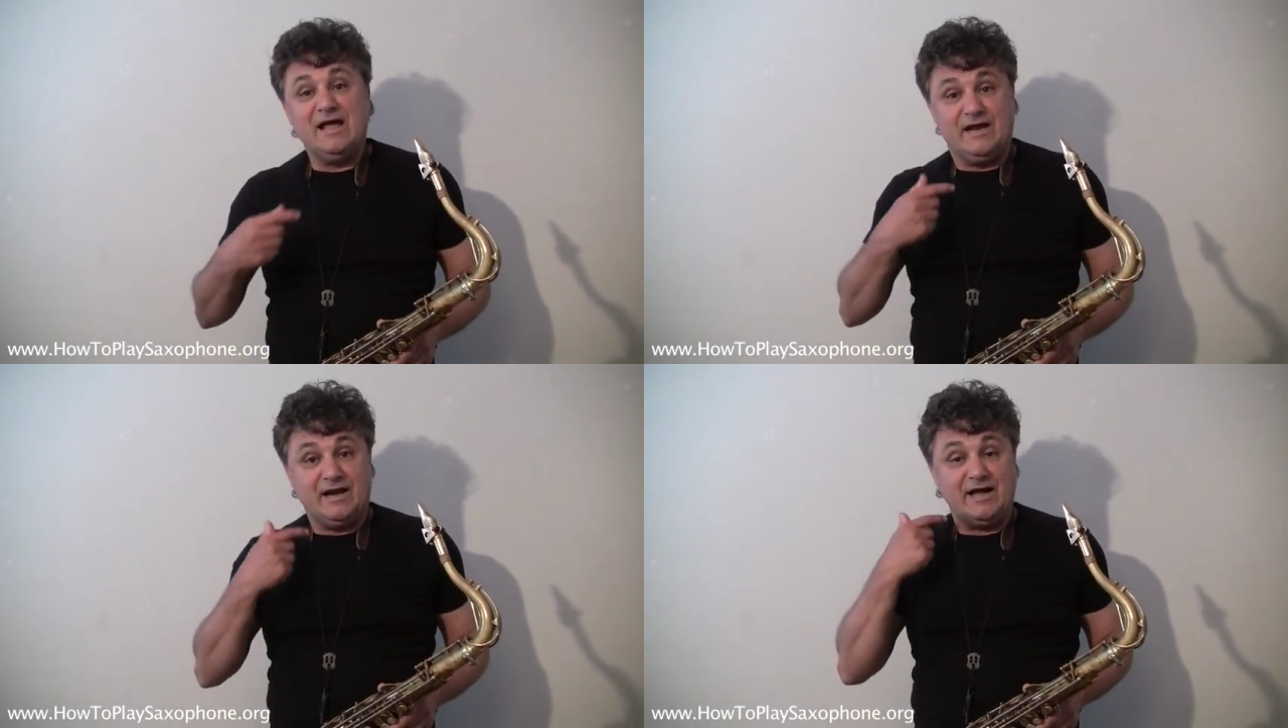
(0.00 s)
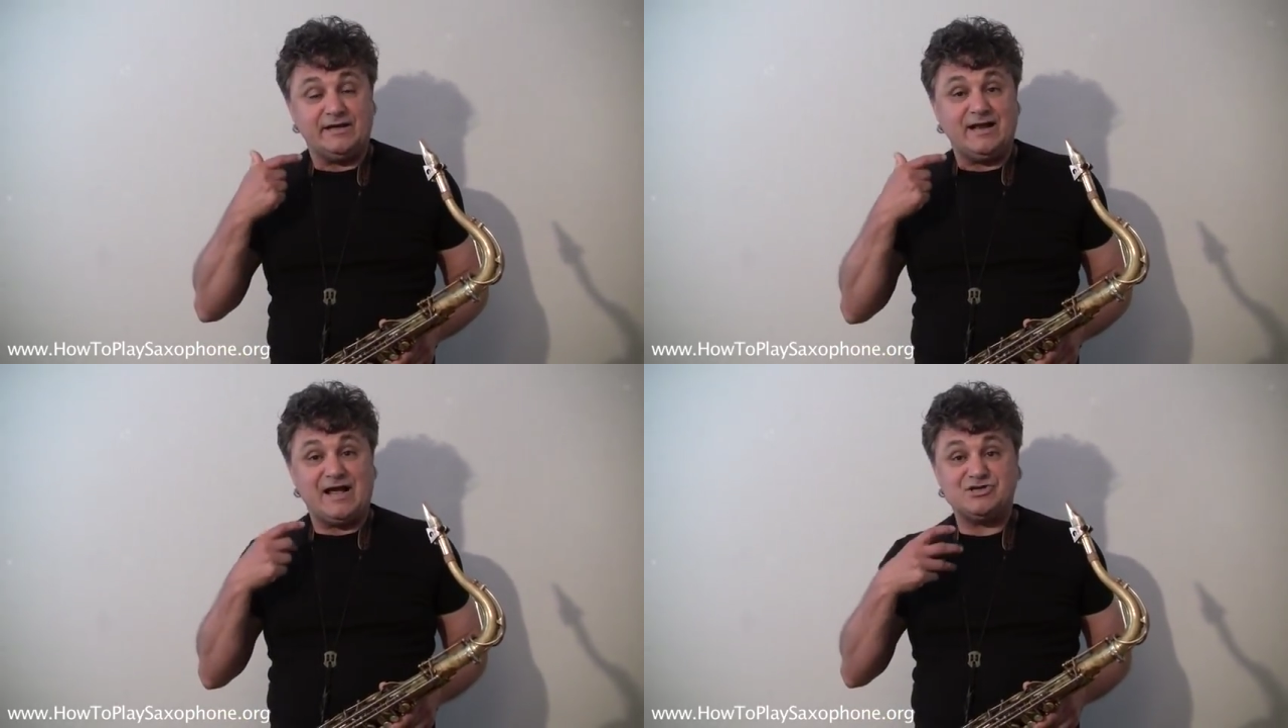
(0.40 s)
and I
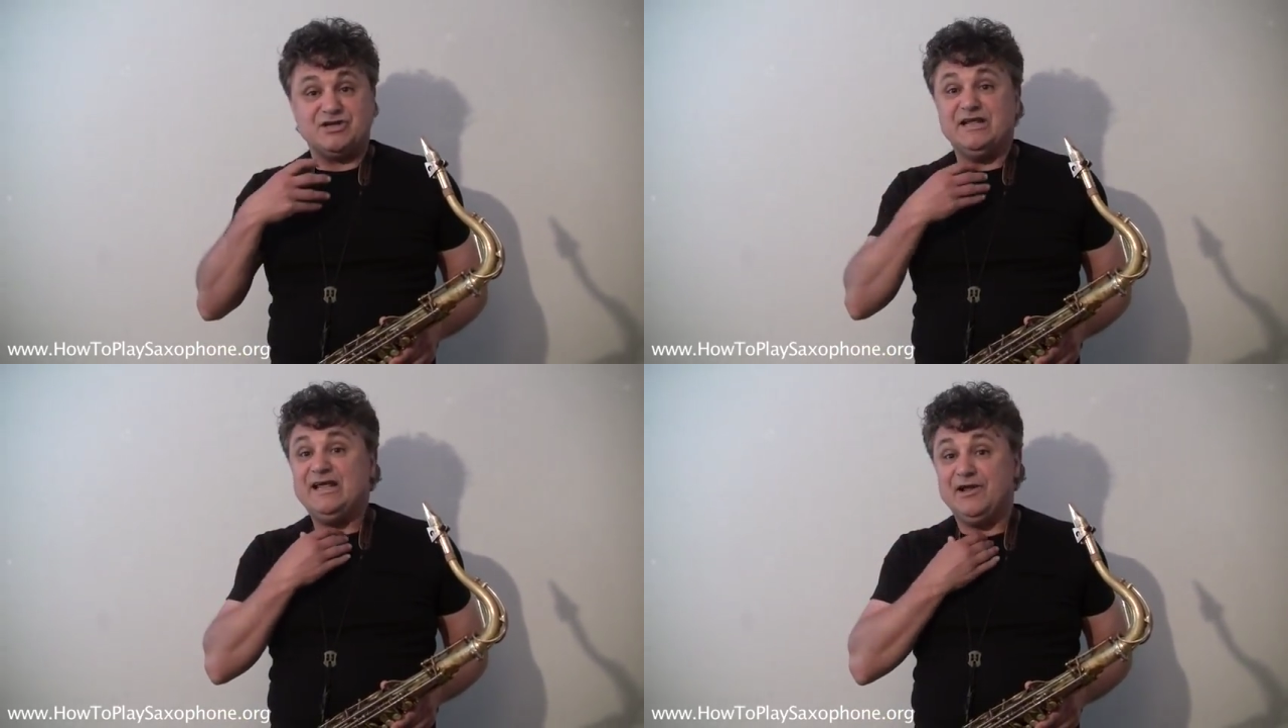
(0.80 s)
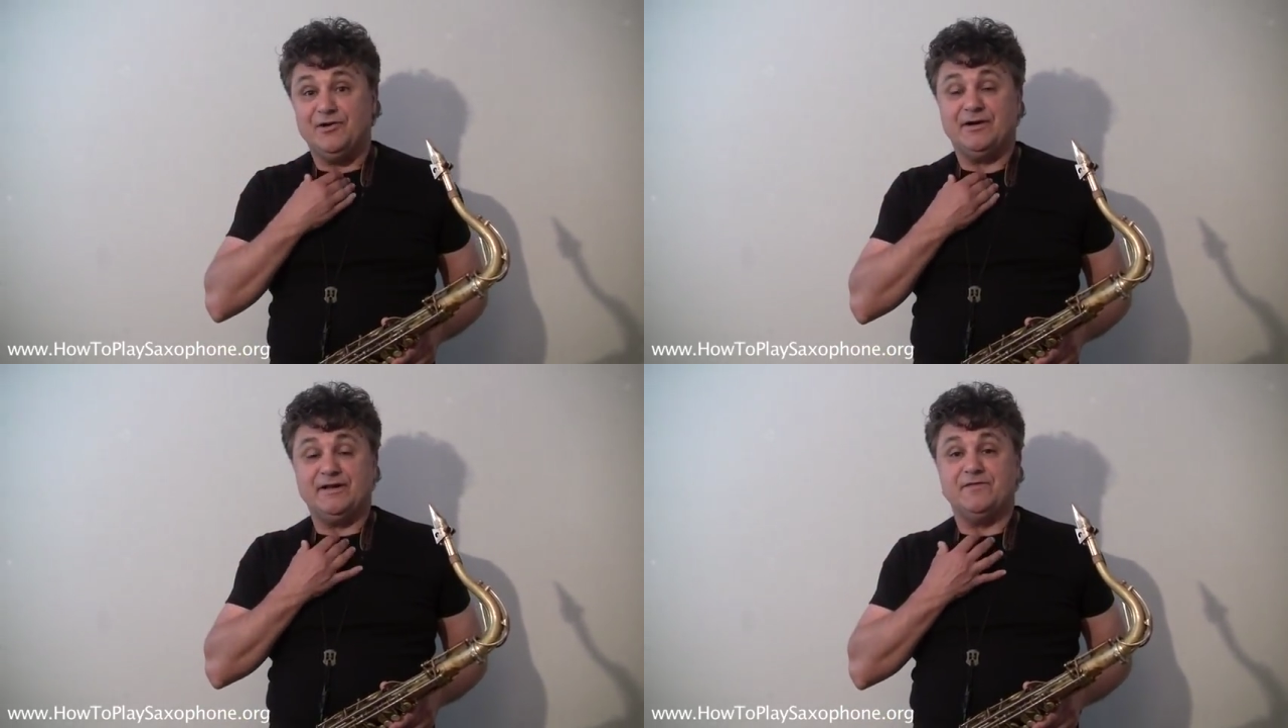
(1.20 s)
can actually
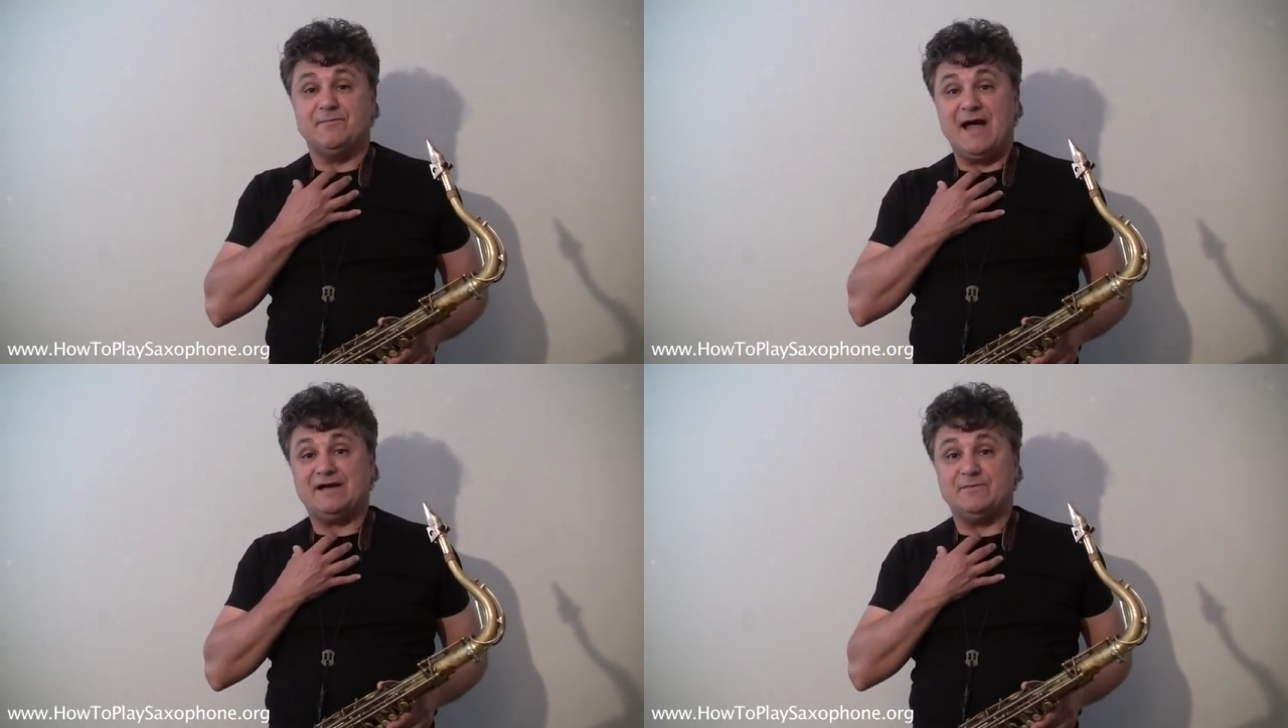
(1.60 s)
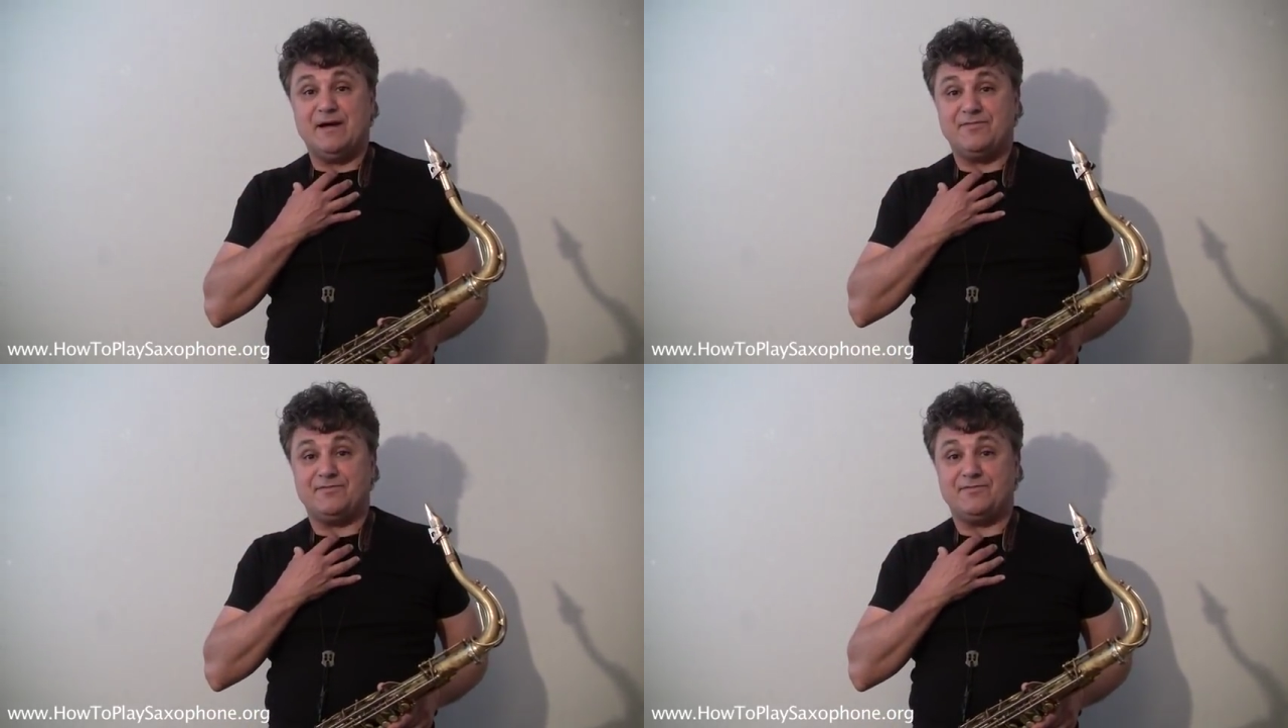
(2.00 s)
hear it in the back of my